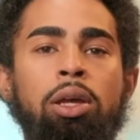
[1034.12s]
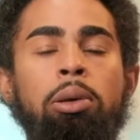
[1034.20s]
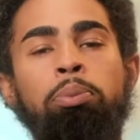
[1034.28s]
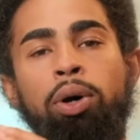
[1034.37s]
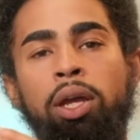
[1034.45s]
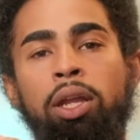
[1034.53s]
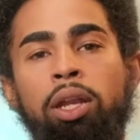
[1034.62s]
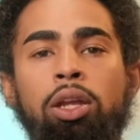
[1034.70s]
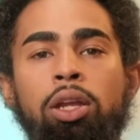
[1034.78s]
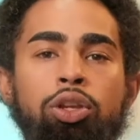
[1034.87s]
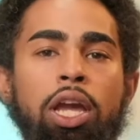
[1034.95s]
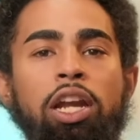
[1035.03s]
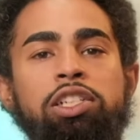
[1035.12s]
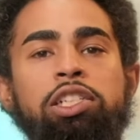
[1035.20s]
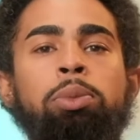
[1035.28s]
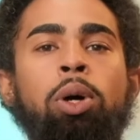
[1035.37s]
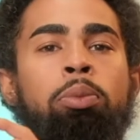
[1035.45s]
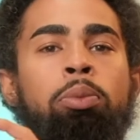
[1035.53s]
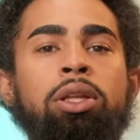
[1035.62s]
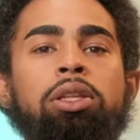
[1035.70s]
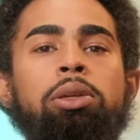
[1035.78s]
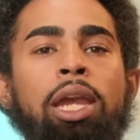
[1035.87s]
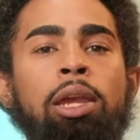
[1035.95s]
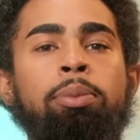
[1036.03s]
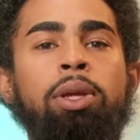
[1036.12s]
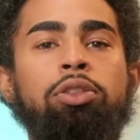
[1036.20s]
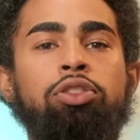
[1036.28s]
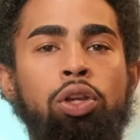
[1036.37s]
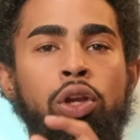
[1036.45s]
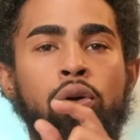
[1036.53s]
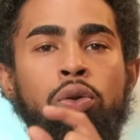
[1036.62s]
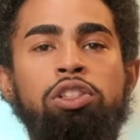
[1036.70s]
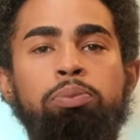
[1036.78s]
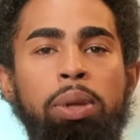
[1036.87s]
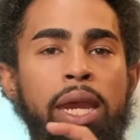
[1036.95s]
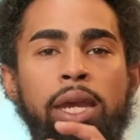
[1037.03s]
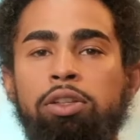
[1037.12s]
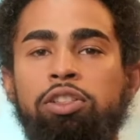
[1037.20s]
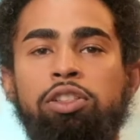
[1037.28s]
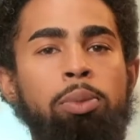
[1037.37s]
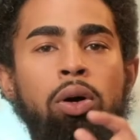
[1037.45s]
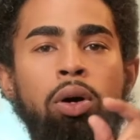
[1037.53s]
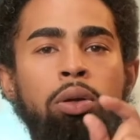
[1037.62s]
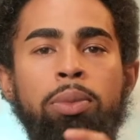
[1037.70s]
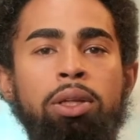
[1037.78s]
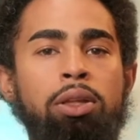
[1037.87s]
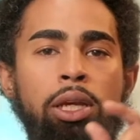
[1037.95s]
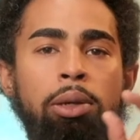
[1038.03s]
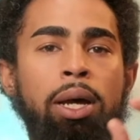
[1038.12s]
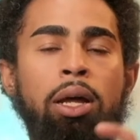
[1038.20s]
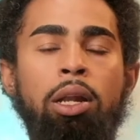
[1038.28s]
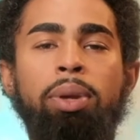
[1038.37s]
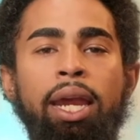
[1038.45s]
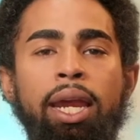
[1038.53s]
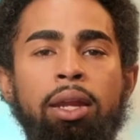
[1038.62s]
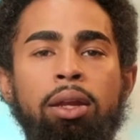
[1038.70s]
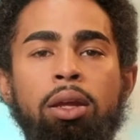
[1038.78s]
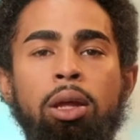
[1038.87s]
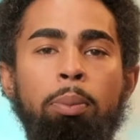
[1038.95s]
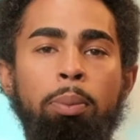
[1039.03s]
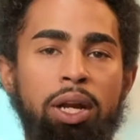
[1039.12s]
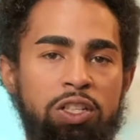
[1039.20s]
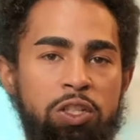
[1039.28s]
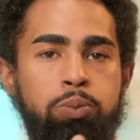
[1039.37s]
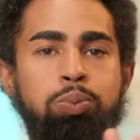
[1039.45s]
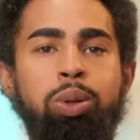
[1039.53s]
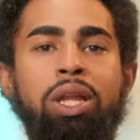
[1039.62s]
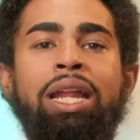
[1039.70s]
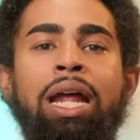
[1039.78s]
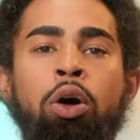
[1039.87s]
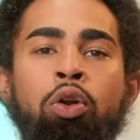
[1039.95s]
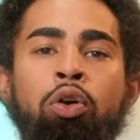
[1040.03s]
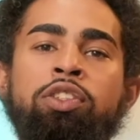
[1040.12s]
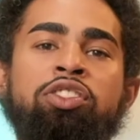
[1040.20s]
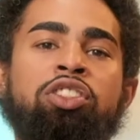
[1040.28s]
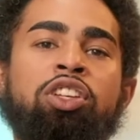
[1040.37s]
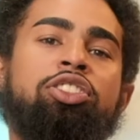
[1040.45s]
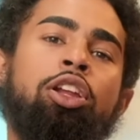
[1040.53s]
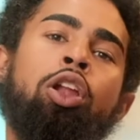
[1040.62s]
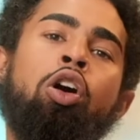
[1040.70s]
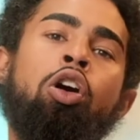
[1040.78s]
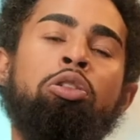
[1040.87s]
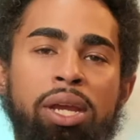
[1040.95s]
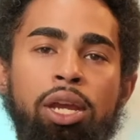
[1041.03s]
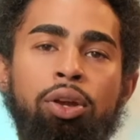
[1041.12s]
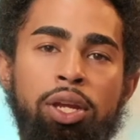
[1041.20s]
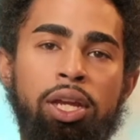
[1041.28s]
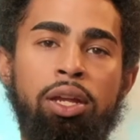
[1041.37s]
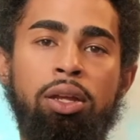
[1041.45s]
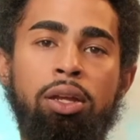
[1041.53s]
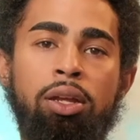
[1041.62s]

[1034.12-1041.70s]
But you got a small monthly payment. So you only pay a small monthly amount of pain, but it's split out over such a long period